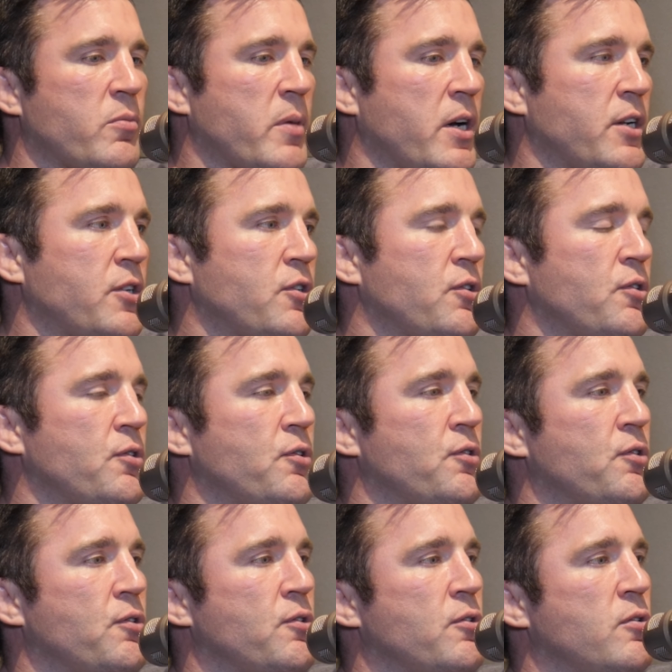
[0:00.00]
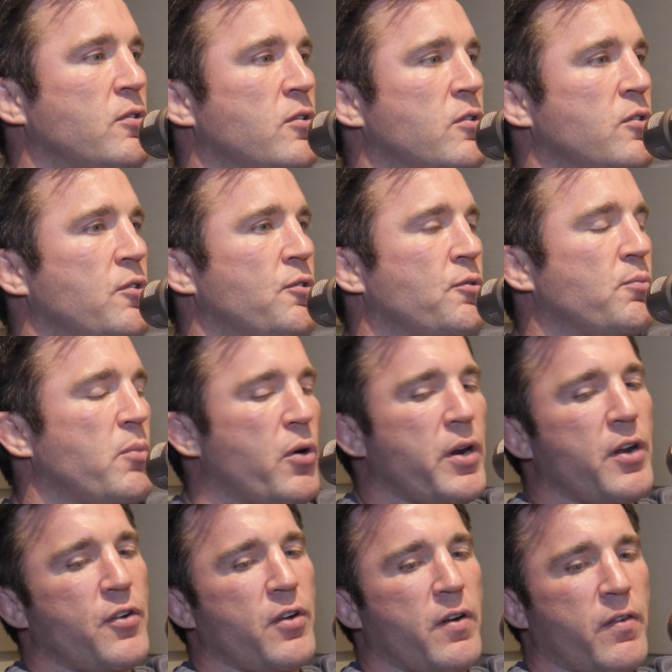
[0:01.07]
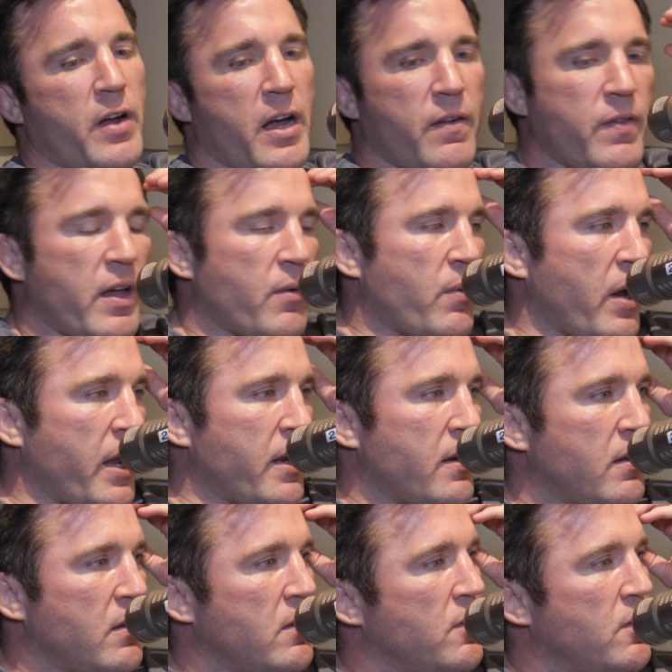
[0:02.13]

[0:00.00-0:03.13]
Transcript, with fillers: much." Boy, did you ever have that right.